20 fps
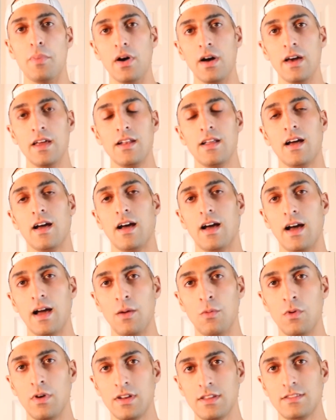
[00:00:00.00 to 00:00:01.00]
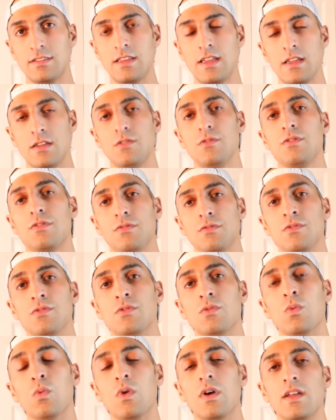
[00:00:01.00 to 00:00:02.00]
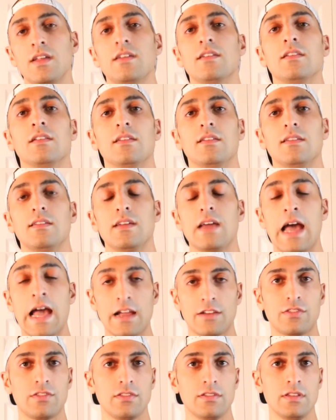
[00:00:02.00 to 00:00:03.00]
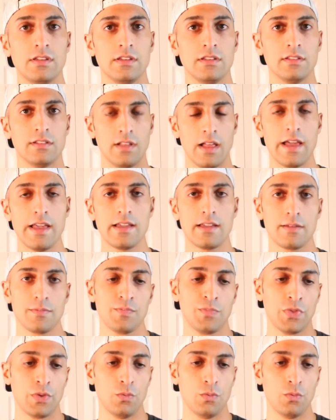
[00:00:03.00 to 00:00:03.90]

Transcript: But I want to take you through what it actually is like